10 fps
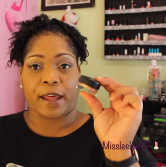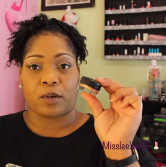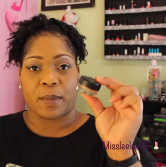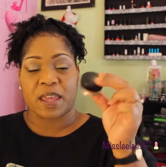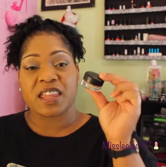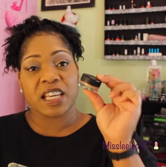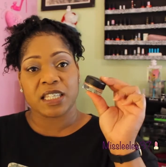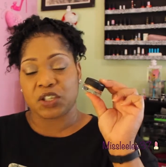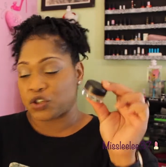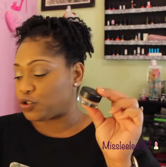out on me.
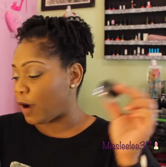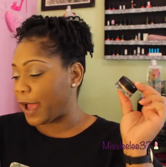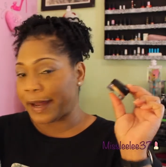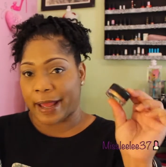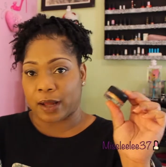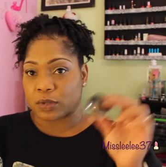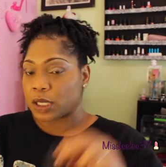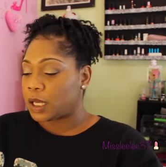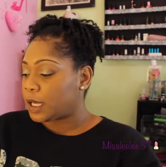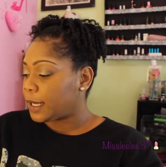This is dried out,
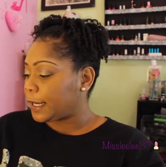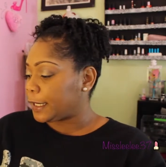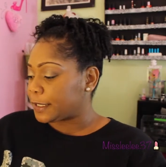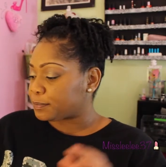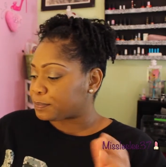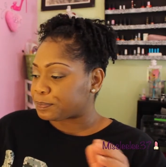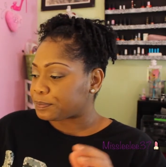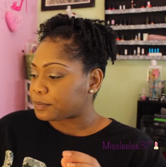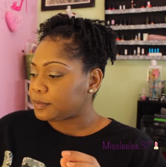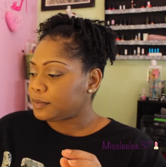and
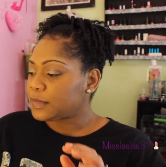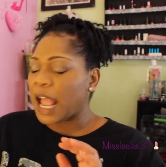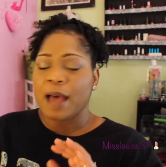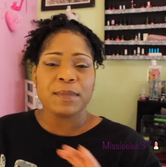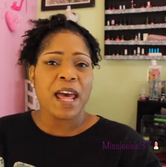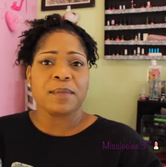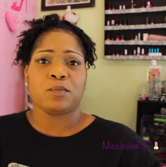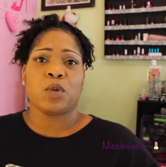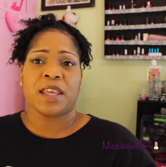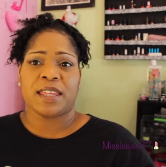I'm
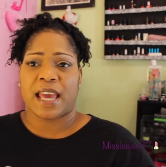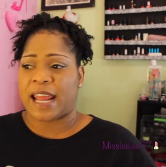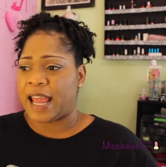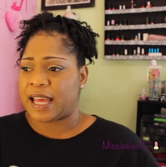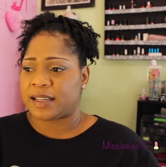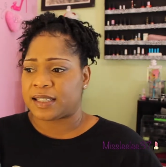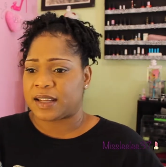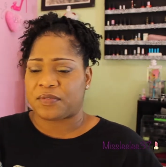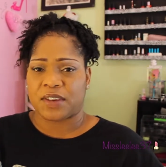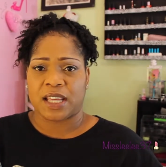not with that adding
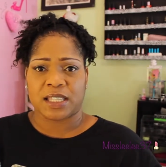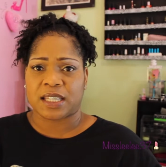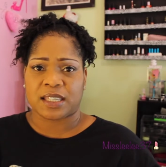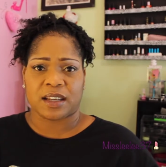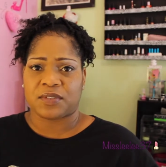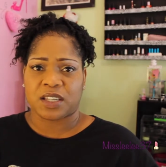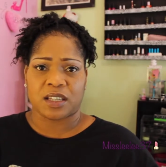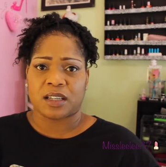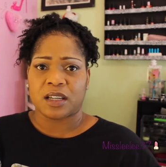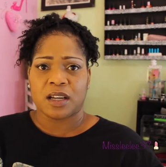stuff into stuff
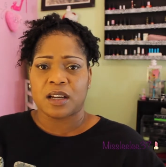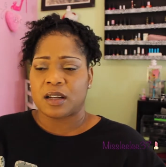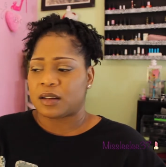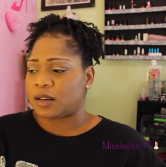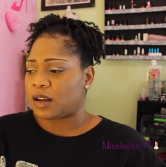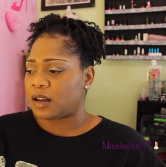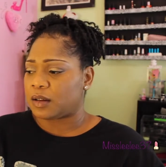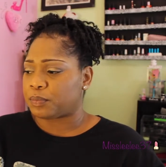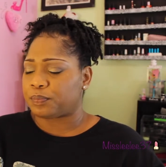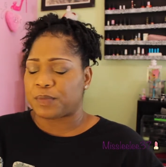to
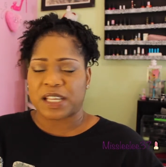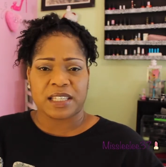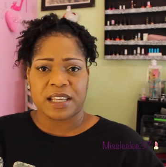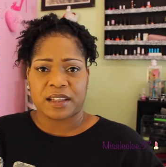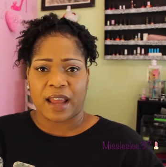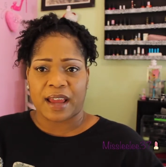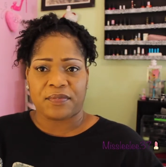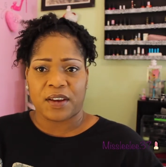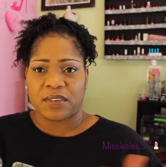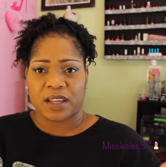extend the
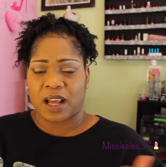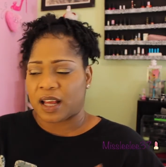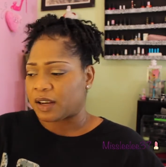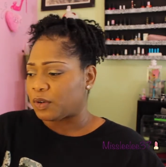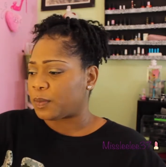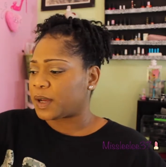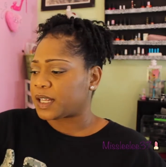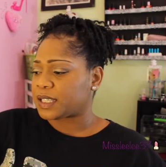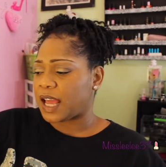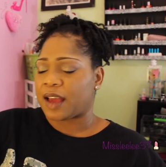life of it. I don't know,
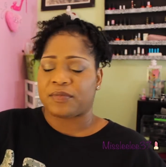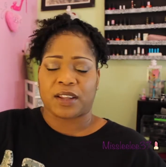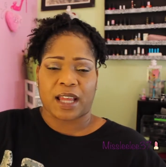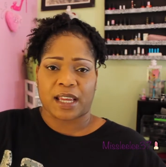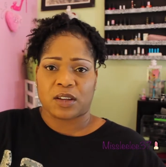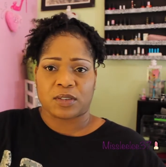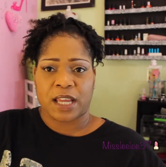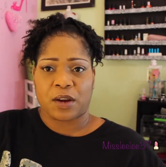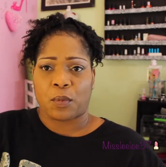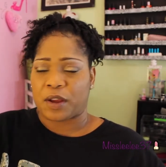because I feel like it'll
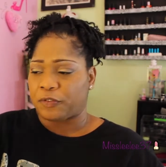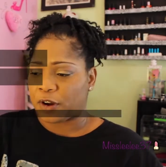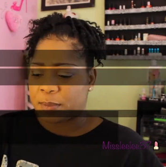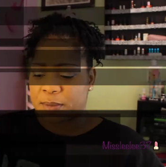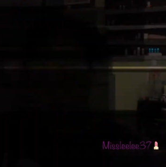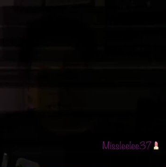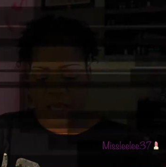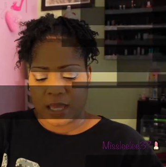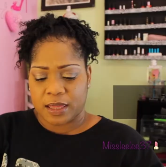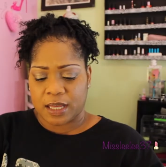take away from it.
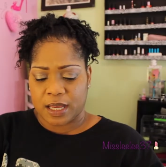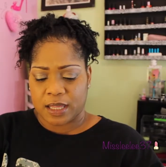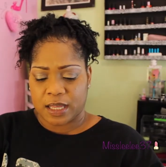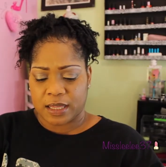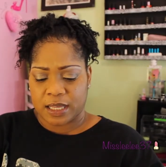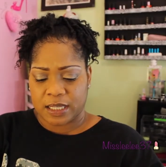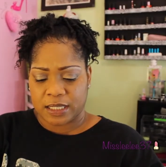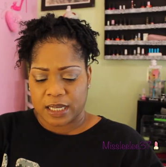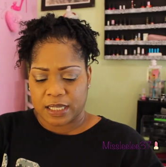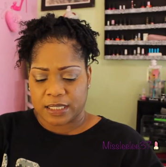And then
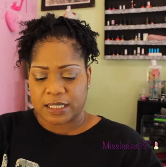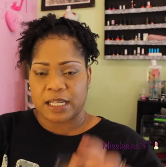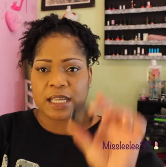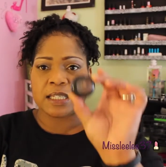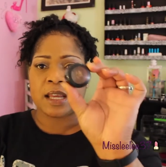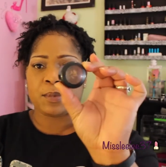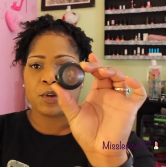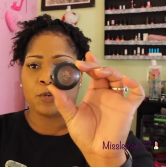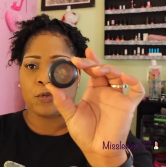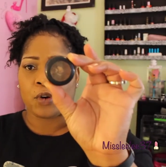this is
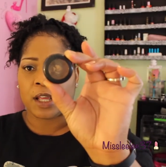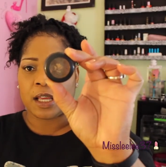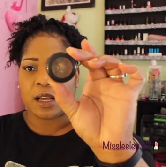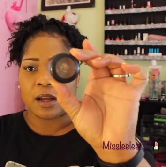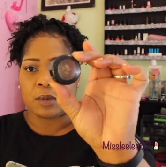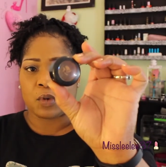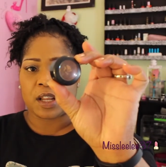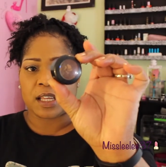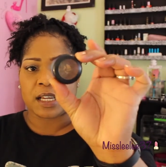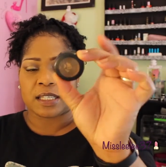NW40,
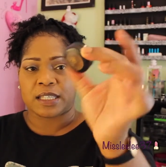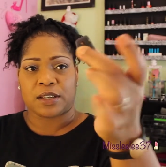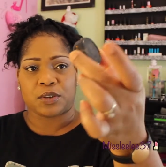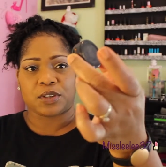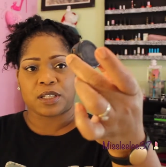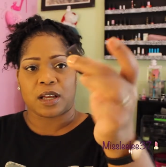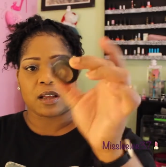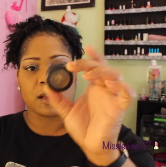one of the concealers,